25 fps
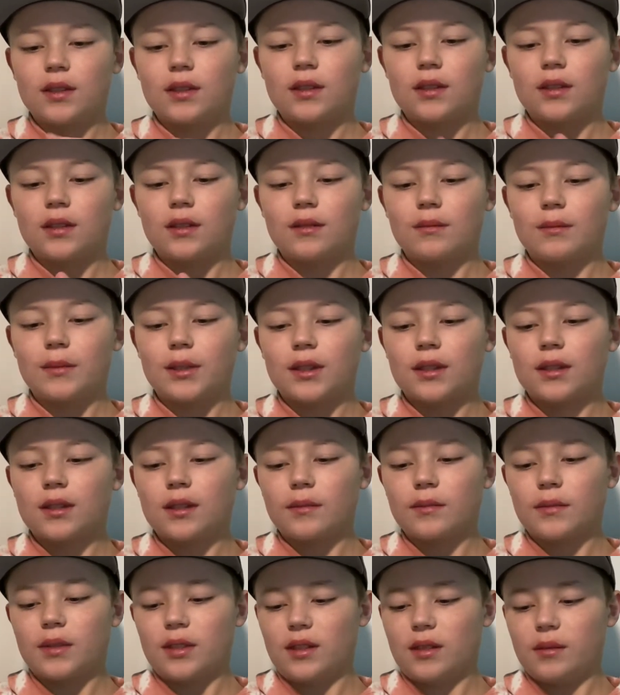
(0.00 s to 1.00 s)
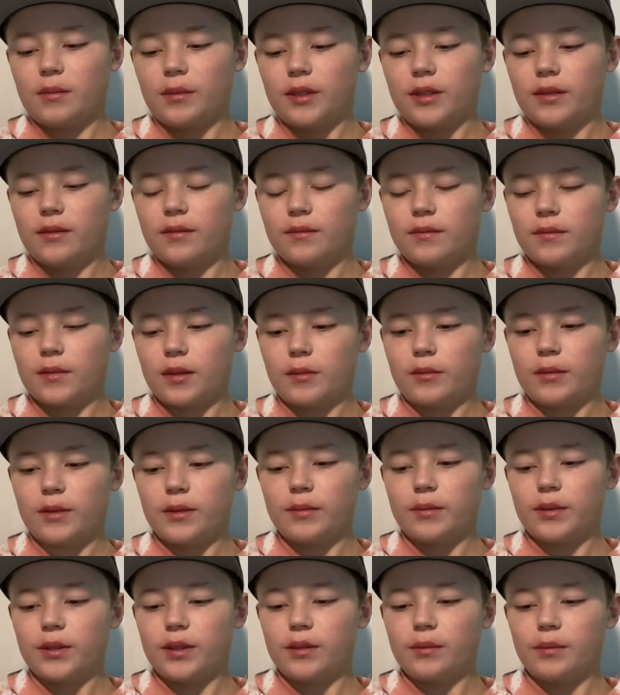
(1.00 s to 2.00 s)
I messed something up here. Let me
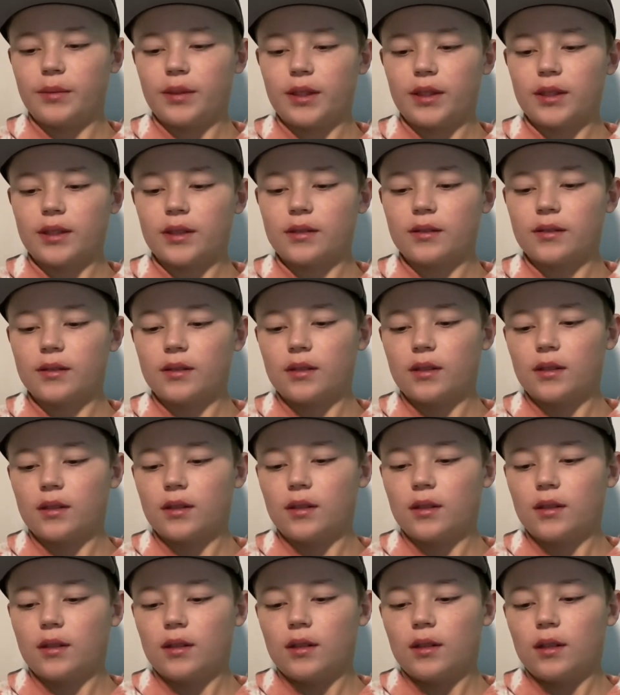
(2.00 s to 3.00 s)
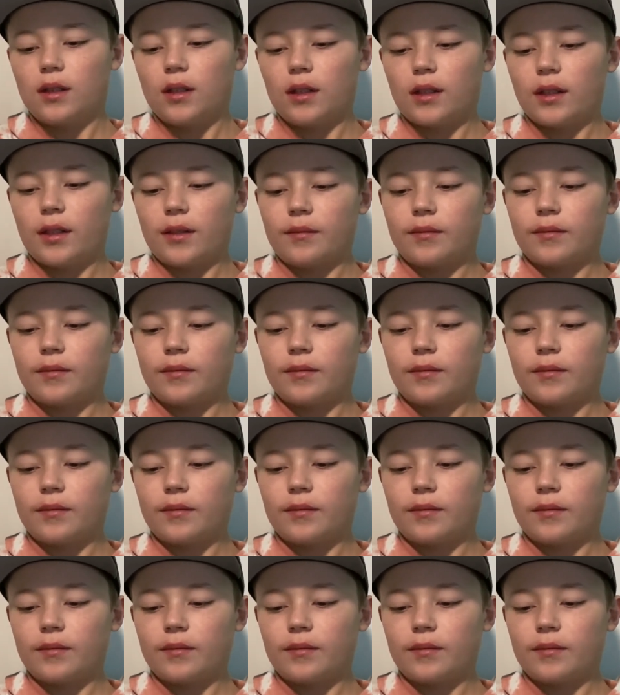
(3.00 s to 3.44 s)
put it back. Okay.